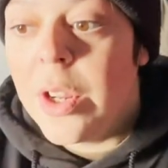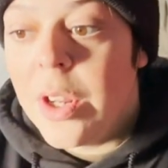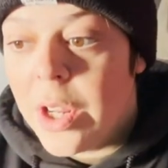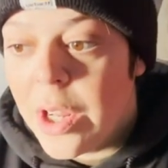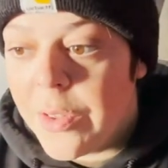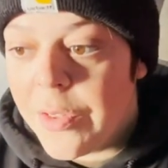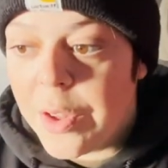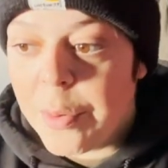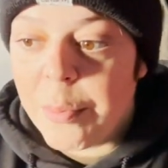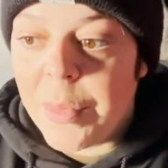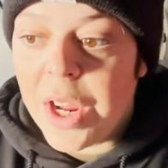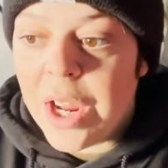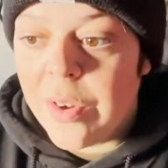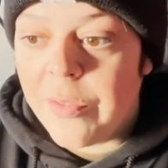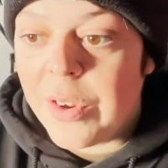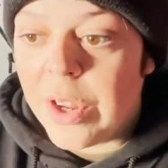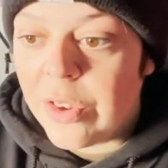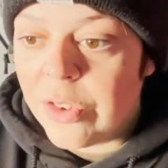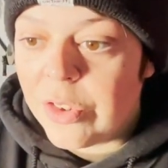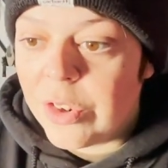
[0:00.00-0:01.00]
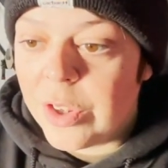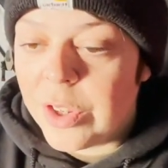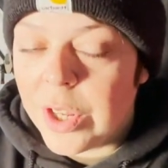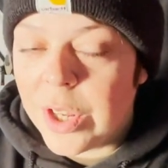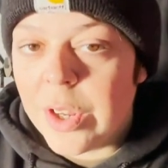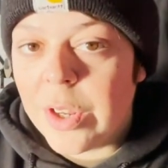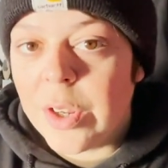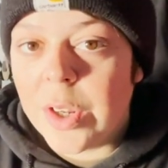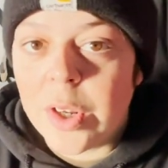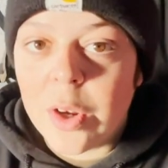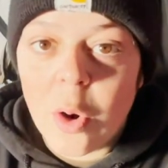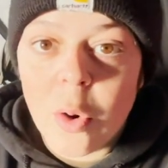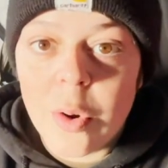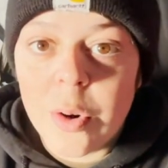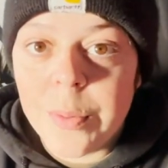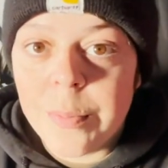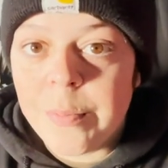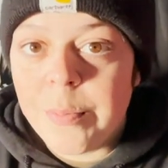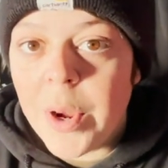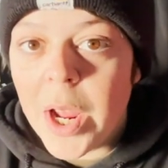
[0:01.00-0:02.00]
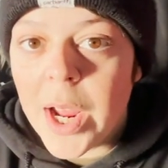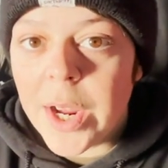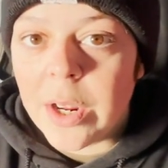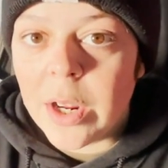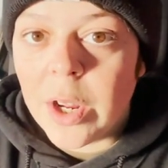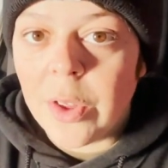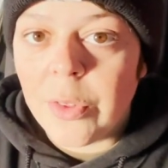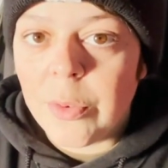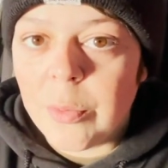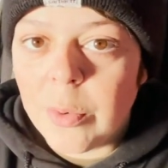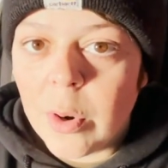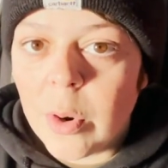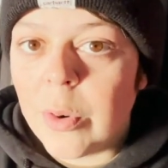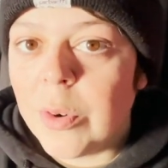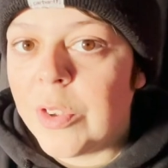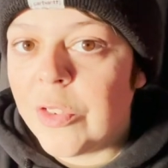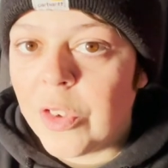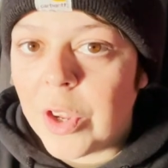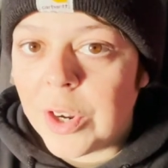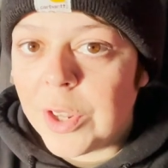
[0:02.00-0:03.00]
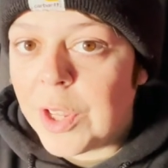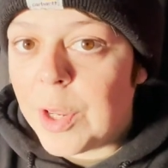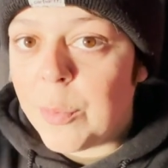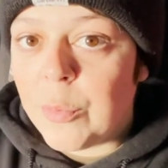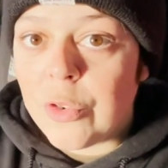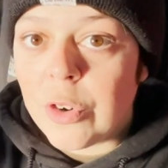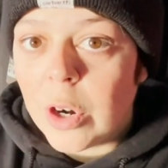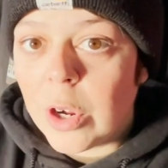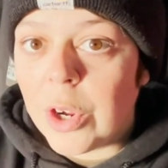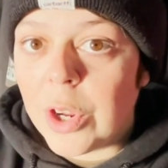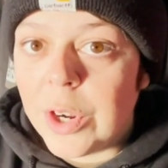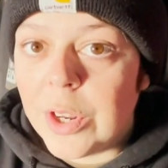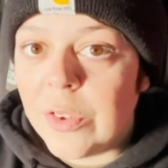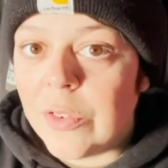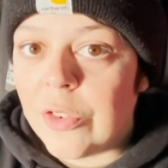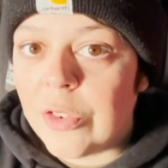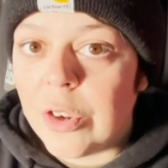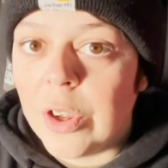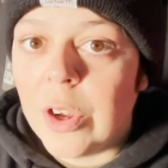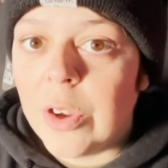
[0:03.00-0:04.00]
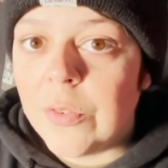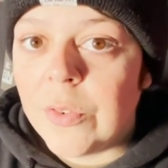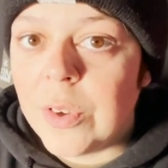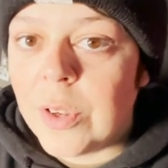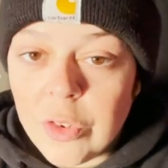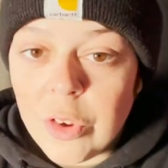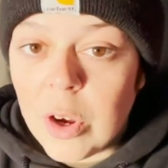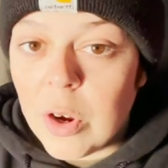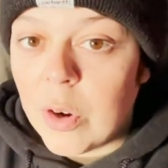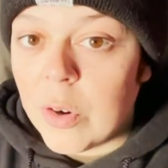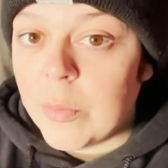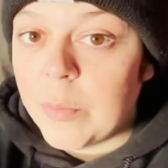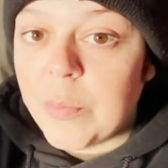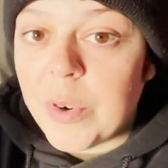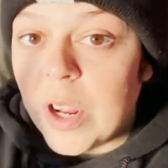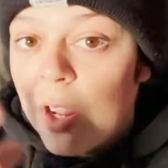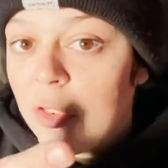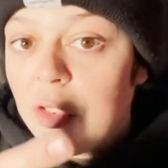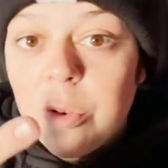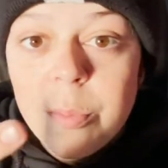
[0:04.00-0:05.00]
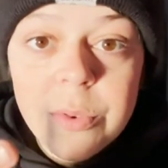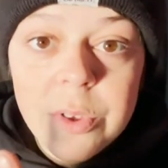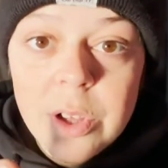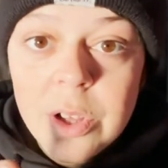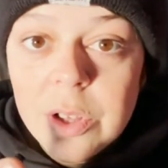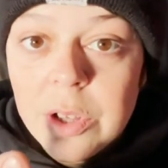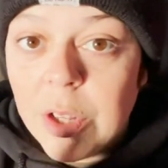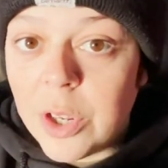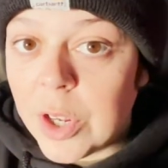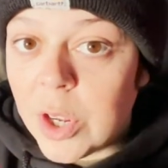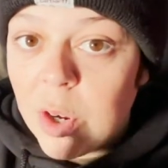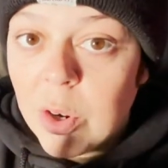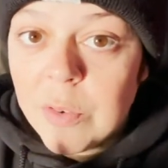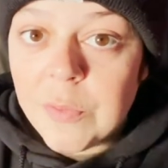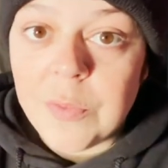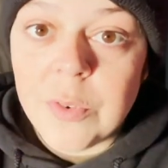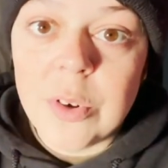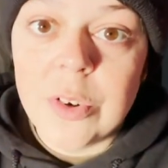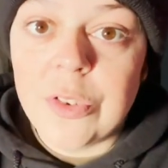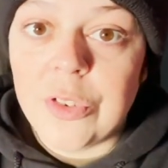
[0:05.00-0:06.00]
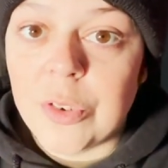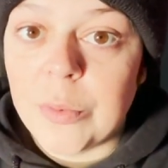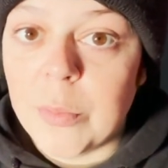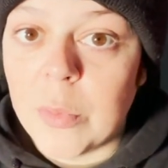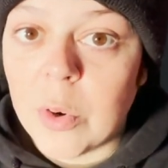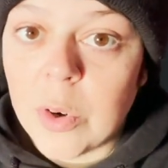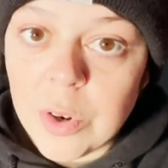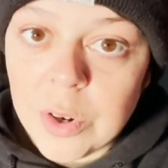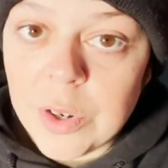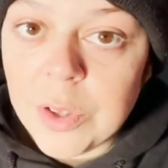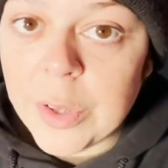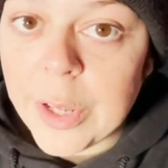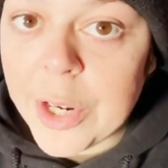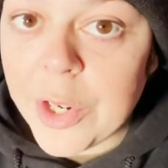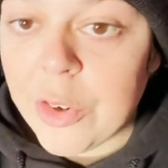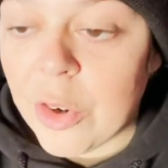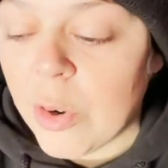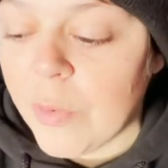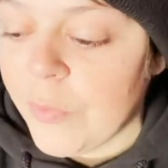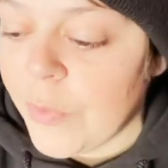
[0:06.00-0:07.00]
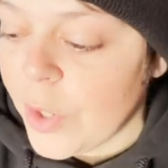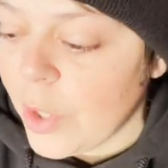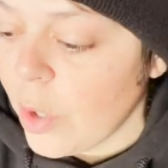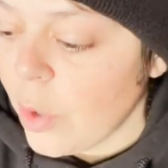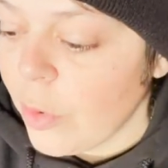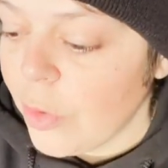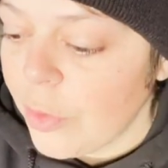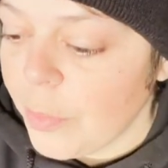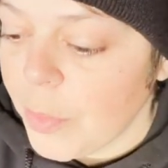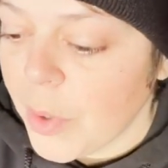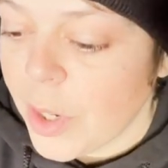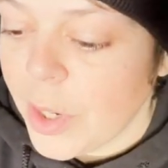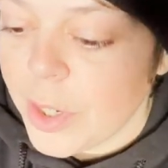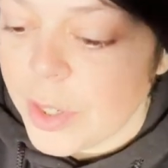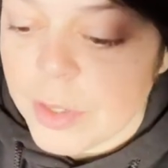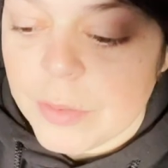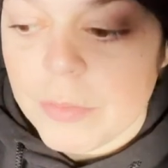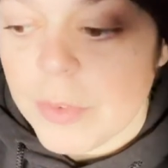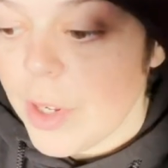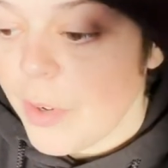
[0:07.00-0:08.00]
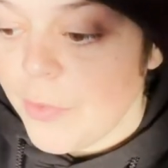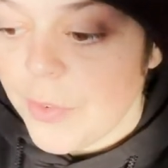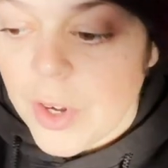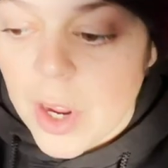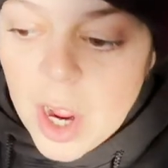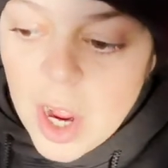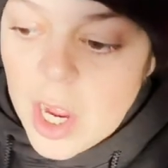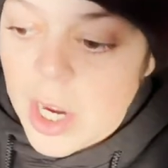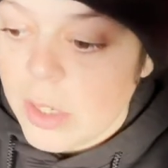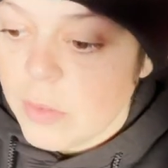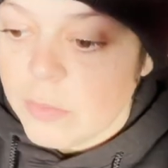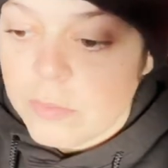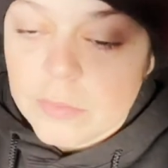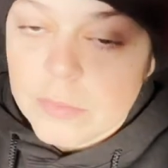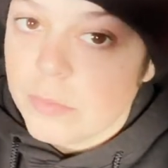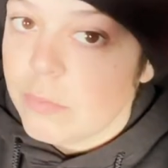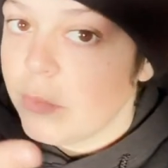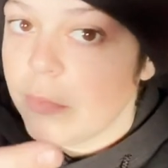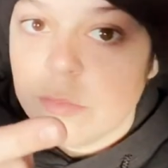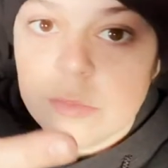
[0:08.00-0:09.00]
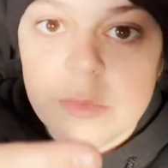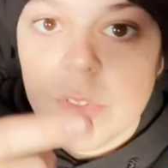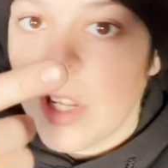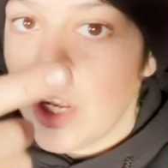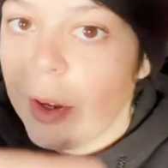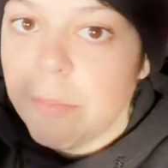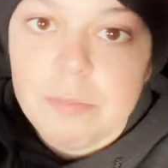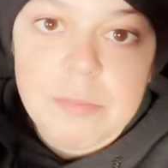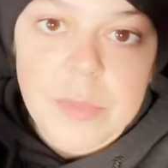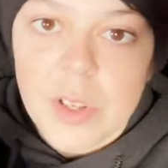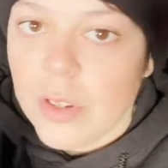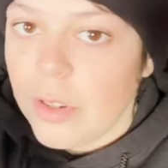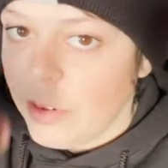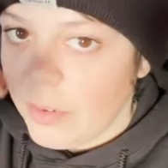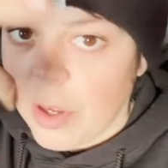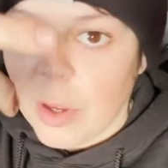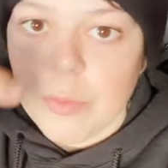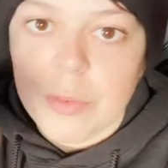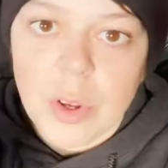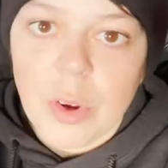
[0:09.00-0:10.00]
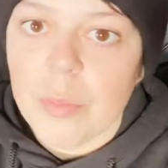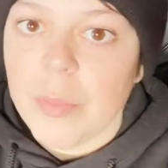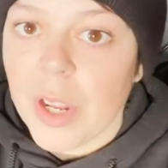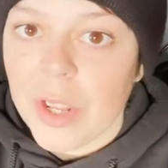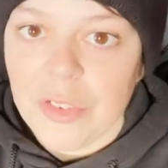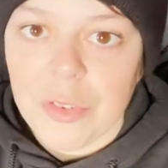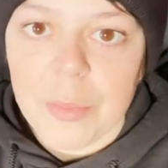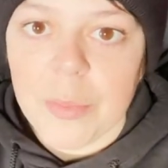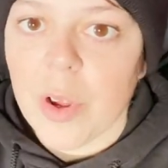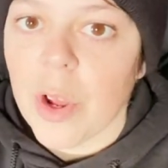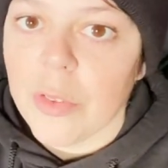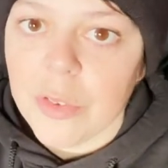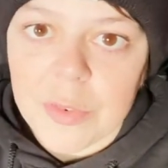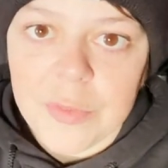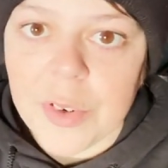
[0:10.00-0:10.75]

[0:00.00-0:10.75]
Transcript: I think Mav has to get going back on the road. He's got to keep trucking and stuff. So possibly look out for some more lake trout videos, but if not, I, I'll go make some other